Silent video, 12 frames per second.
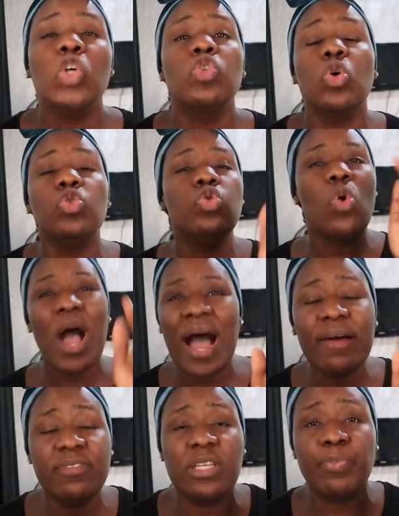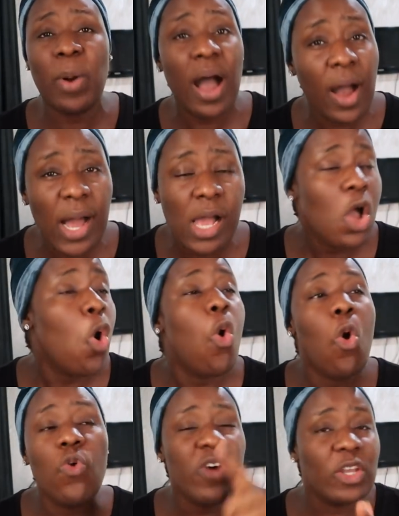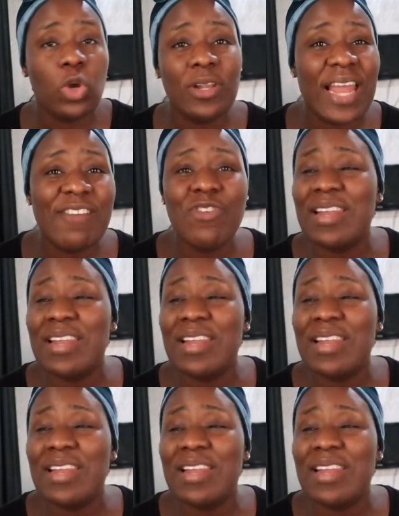So you have the power over your life.